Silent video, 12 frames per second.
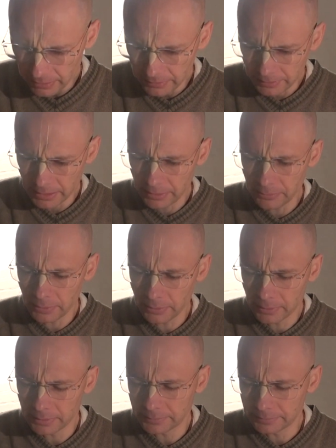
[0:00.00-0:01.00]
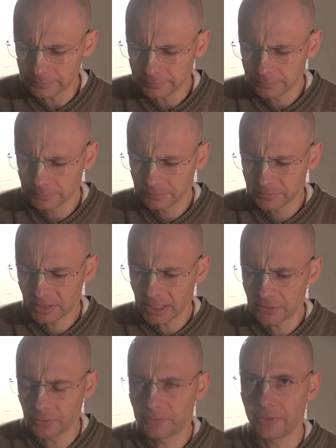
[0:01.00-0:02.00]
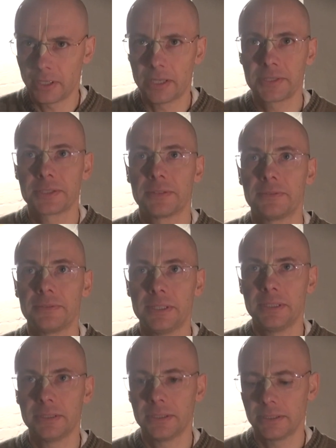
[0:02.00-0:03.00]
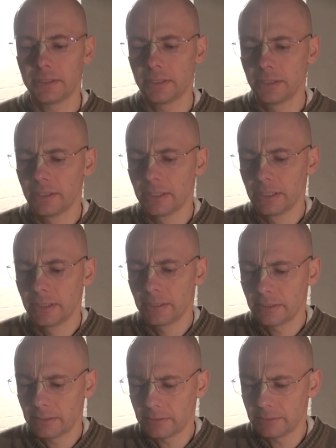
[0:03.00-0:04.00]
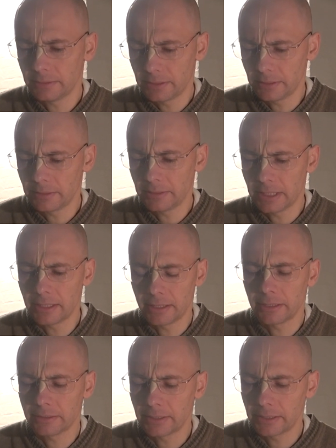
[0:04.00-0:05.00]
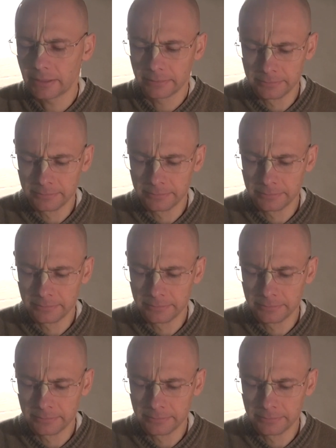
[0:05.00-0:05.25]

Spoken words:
They will take to philosophy, like that.